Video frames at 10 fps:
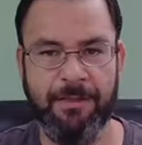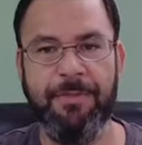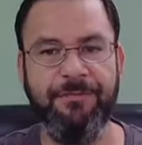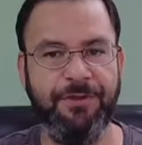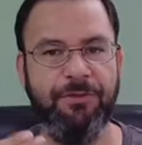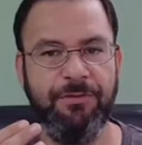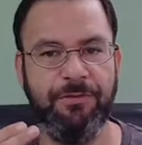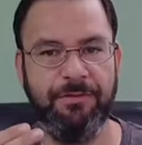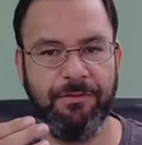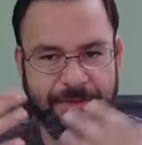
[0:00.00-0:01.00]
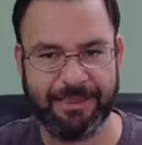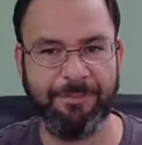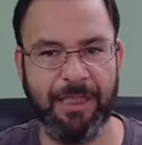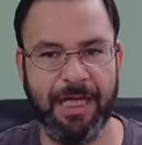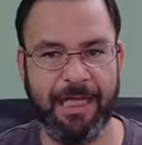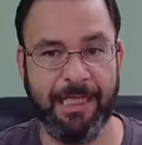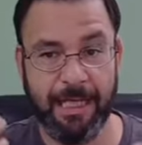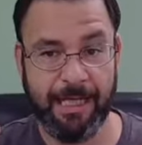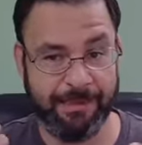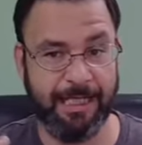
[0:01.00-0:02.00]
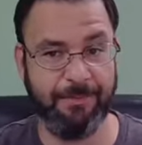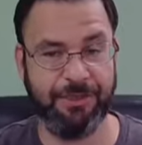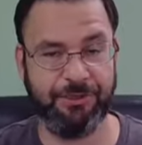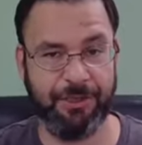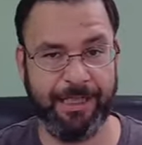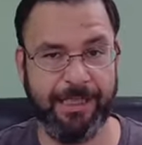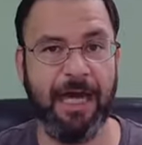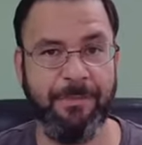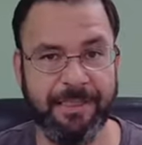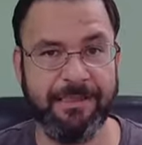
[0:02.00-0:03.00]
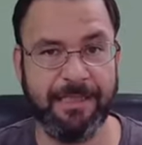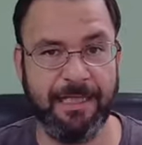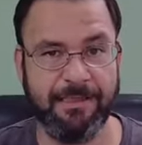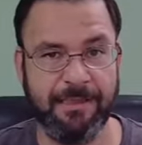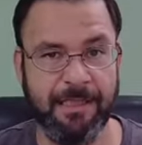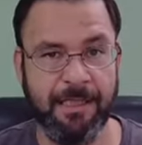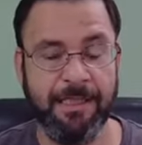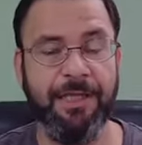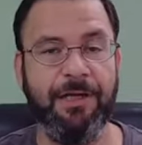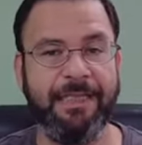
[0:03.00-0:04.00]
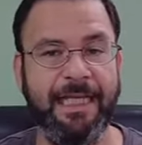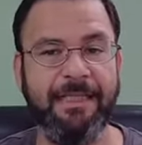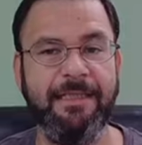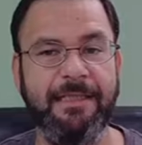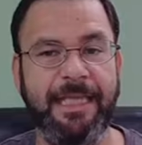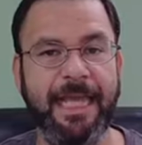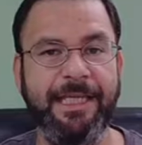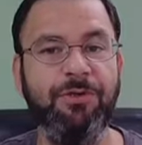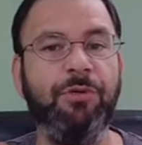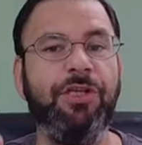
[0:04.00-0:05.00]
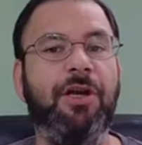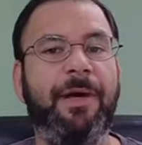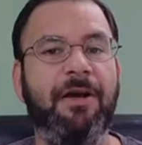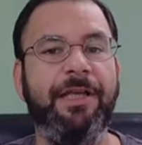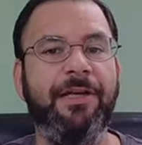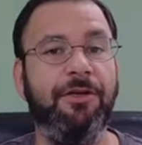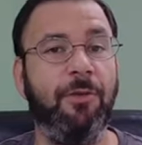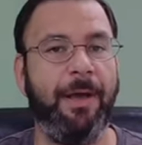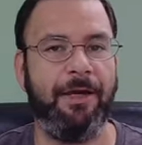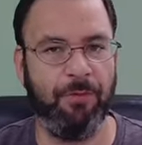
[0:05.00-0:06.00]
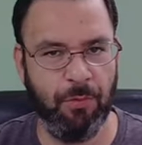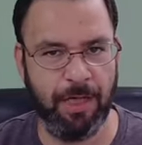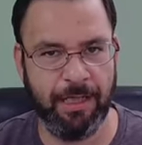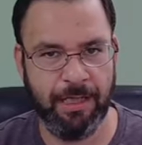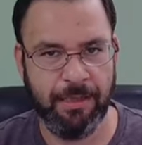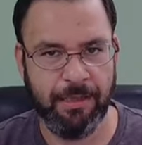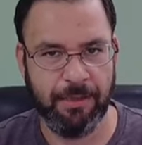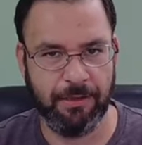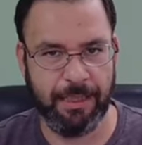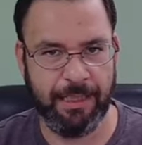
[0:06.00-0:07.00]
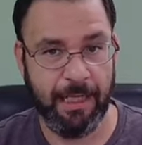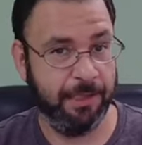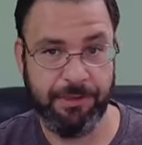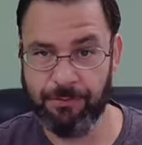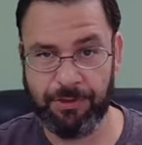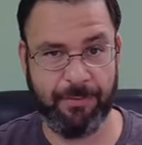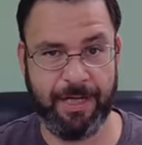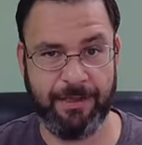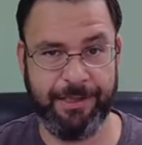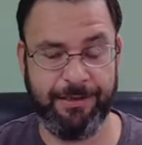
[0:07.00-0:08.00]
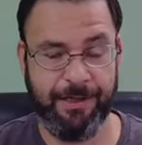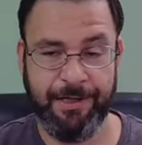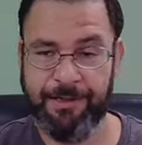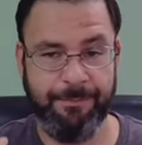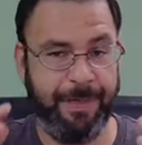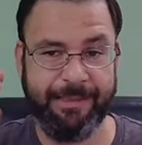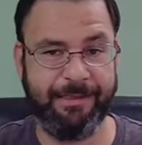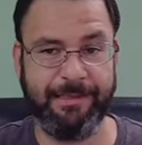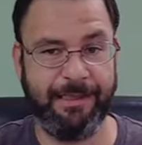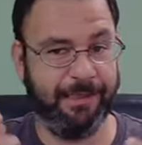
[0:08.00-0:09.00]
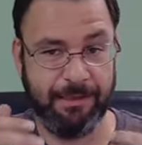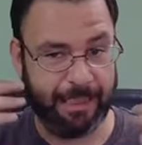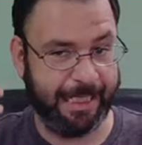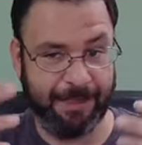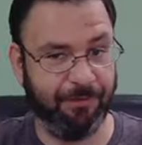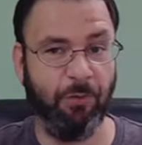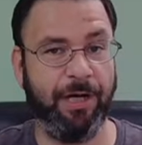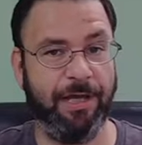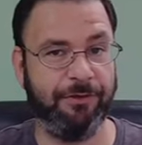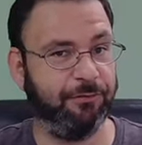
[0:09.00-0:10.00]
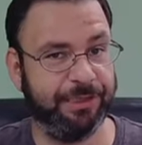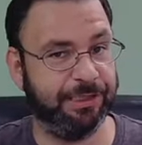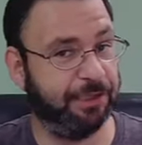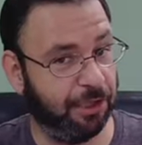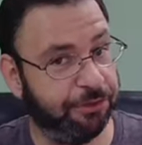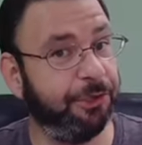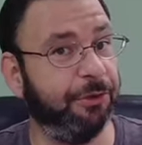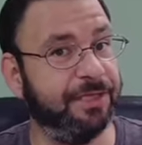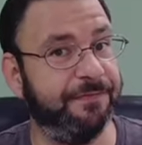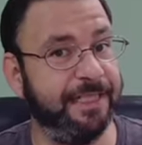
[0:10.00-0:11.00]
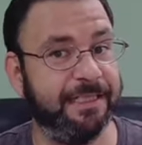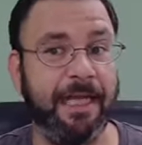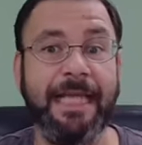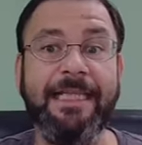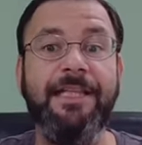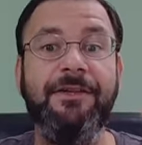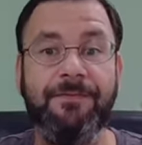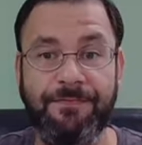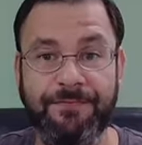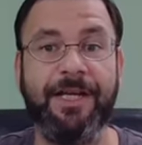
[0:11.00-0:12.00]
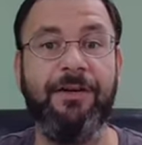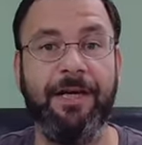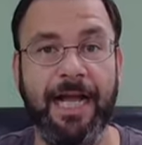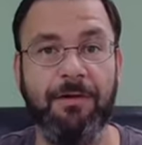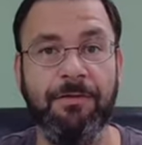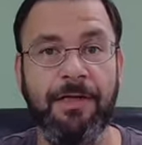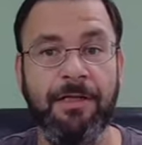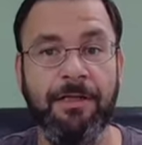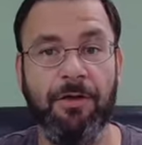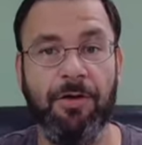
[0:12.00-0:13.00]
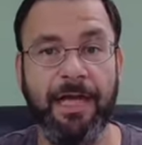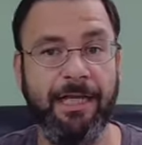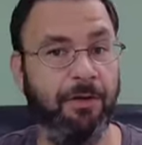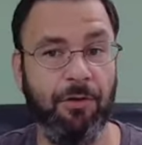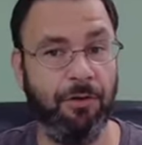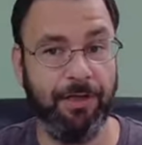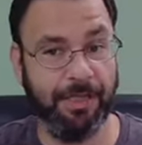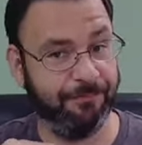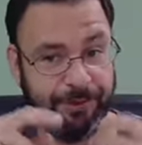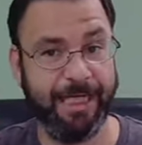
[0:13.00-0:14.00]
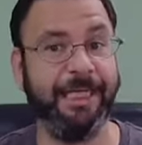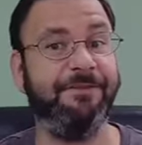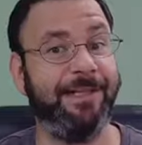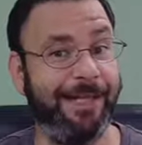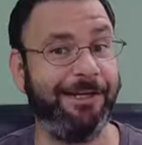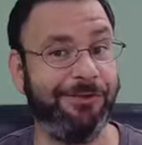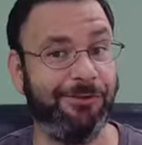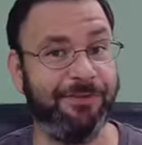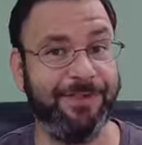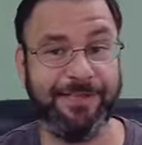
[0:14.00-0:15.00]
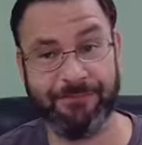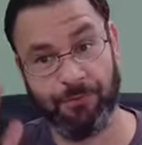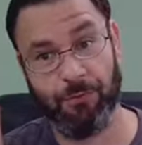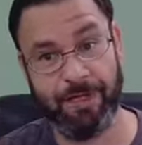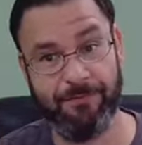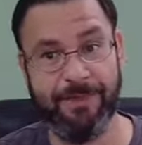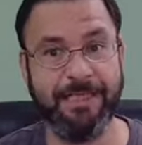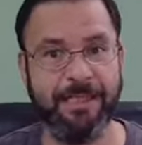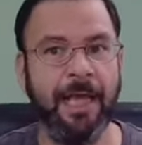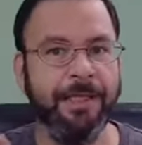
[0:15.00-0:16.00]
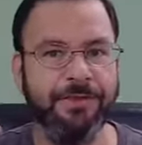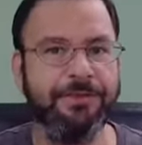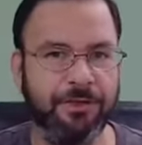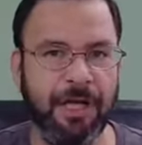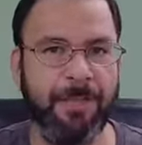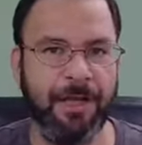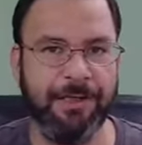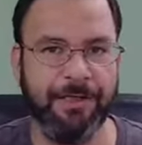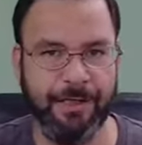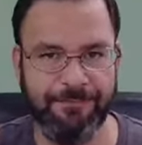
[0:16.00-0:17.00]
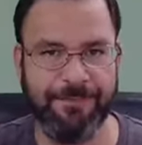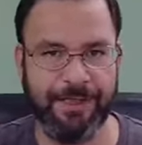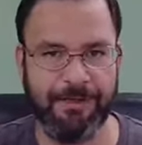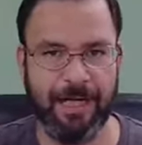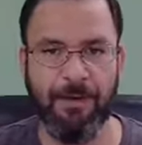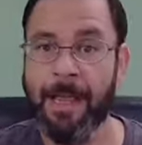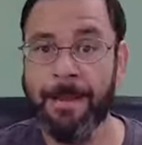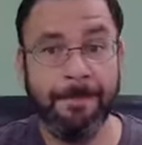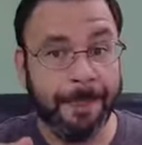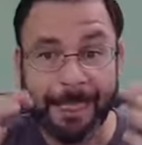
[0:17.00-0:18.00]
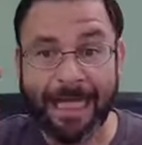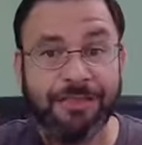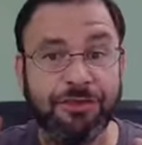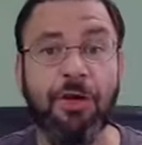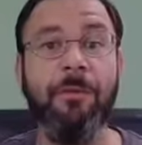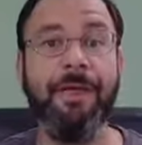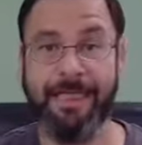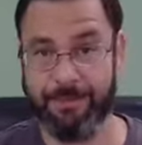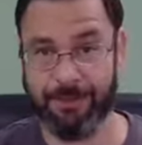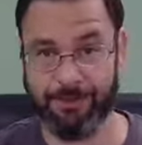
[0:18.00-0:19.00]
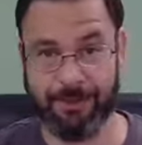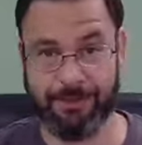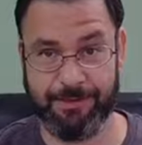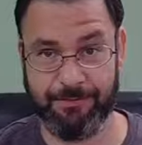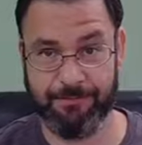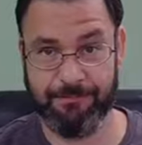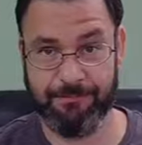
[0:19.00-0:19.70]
But if you display and demonstrate common sense, you know, at the end of the day, you would come out here no matter what, okay? You will come out here basically like everyone else, which is a tourist visa, and then you figure it out, okay? Or if you can't even get a tourist visa for whatever reason, you still come out here and figure it out, like so many immigrants do.